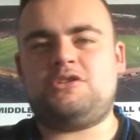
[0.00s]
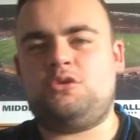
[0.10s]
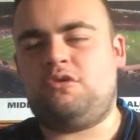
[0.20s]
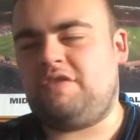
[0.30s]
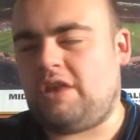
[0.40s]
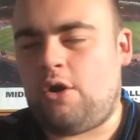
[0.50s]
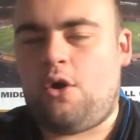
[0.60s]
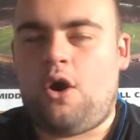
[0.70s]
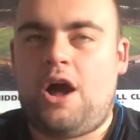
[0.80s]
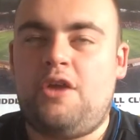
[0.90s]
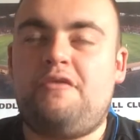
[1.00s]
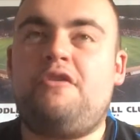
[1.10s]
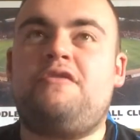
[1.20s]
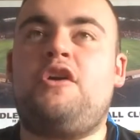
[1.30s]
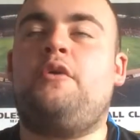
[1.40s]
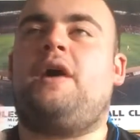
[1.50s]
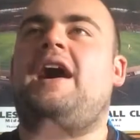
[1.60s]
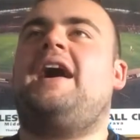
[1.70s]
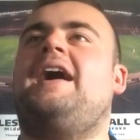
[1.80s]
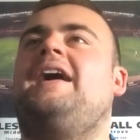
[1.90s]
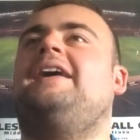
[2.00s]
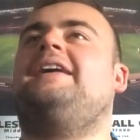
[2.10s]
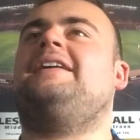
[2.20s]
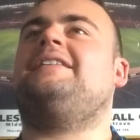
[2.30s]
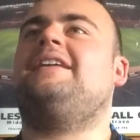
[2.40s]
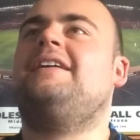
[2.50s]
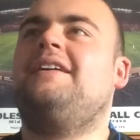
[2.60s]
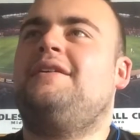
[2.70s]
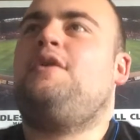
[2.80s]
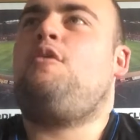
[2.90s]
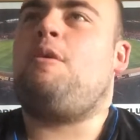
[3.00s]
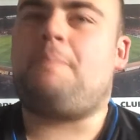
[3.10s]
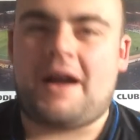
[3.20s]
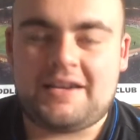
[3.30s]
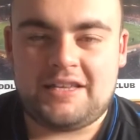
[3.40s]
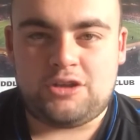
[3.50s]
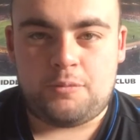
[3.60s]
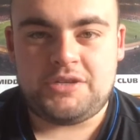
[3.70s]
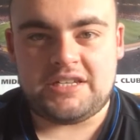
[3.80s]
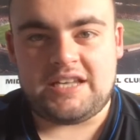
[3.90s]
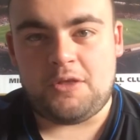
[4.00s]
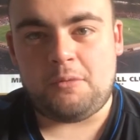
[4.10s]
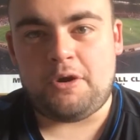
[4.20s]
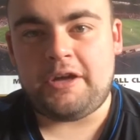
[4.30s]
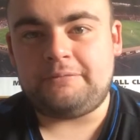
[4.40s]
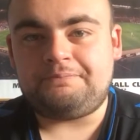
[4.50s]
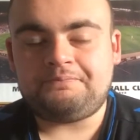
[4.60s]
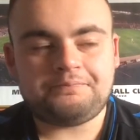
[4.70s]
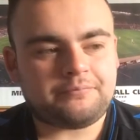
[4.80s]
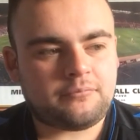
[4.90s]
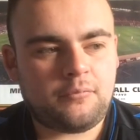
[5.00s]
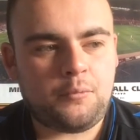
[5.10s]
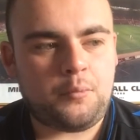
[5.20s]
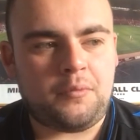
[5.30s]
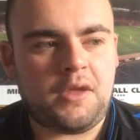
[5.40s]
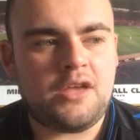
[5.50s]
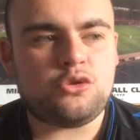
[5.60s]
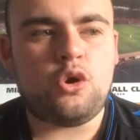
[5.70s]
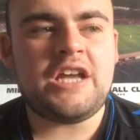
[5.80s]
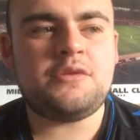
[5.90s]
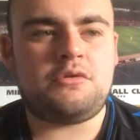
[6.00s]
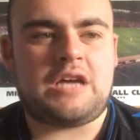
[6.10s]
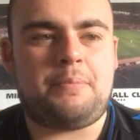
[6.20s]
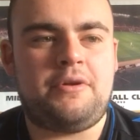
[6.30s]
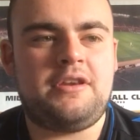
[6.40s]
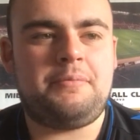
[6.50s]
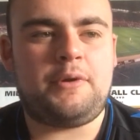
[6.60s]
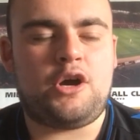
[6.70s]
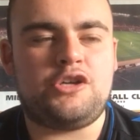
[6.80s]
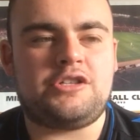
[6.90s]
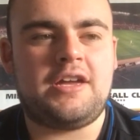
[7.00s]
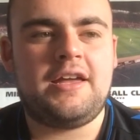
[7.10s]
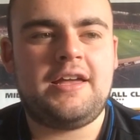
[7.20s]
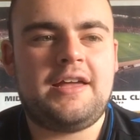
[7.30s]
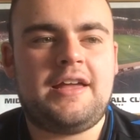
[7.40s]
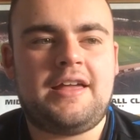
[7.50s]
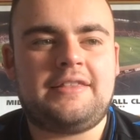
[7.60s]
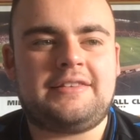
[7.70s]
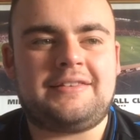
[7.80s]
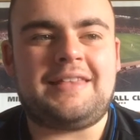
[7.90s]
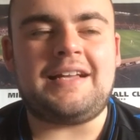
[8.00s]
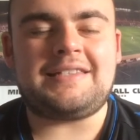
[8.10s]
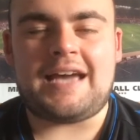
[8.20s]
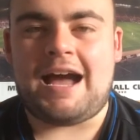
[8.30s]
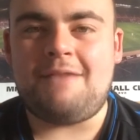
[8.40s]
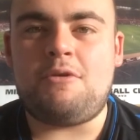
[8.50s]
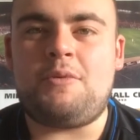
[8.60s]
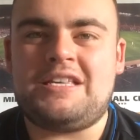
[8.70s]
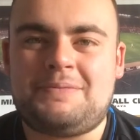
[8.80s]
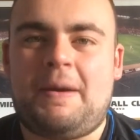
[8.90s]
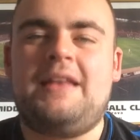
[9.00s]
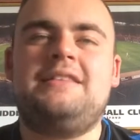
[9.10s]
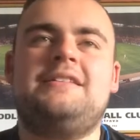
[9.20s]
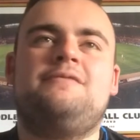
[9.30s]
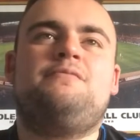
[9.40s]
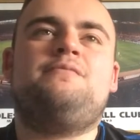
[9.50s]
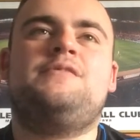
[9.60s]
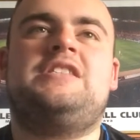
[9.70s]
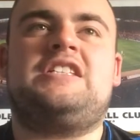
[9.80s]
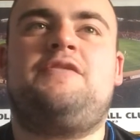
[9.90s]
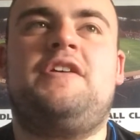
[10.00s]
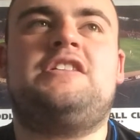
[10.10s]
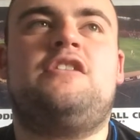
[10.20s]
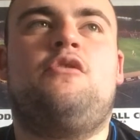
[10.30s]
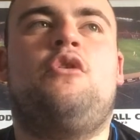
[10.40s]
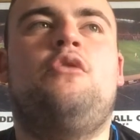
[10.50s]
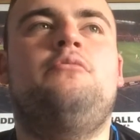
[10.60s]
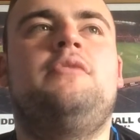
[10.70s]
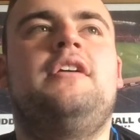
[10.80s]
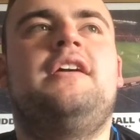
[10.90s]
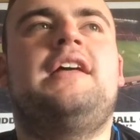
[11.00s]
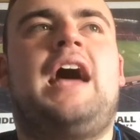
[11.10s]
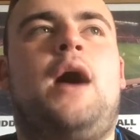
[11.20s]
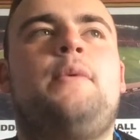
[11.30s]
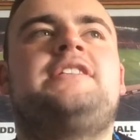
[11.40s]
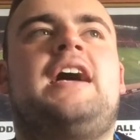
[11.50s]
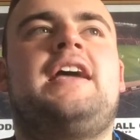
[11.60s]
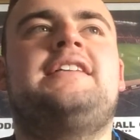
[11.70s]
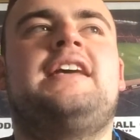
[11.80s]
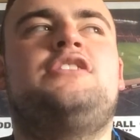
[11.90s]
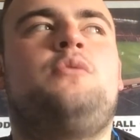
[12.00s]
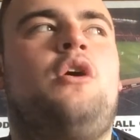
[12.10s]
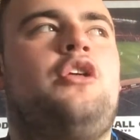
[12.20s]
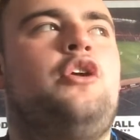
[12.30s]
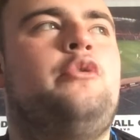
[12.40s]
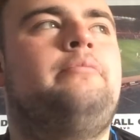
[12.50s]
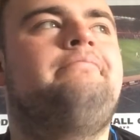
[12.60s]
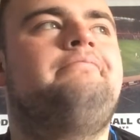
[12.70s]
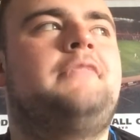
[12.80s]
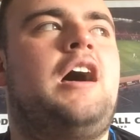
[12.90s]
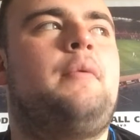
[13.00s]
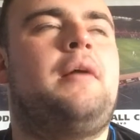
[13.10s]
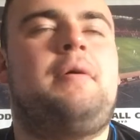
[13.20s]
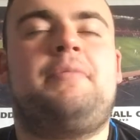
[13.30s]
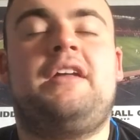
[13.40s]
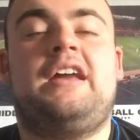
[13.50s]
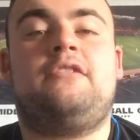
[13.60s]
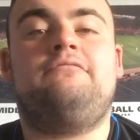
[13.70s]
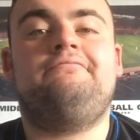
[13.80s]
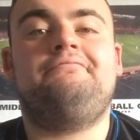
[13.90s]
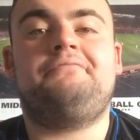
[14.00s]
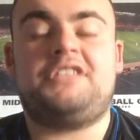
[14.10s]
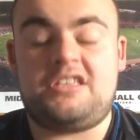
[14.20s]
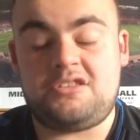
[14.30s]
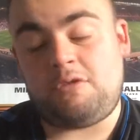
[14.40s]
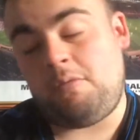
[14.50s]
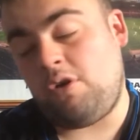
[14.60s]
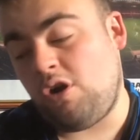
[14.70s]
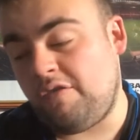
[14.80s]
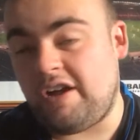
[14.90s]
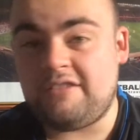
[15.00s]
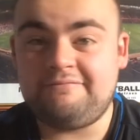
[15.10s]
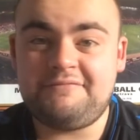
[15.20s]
back to another video, another review, and we're back in the top six now, the brother. Don't ask me what's happened, because that time that we spent, six defeats in a row, I was sat here saying to all of you, ah, well, I might be it now, season's probably over,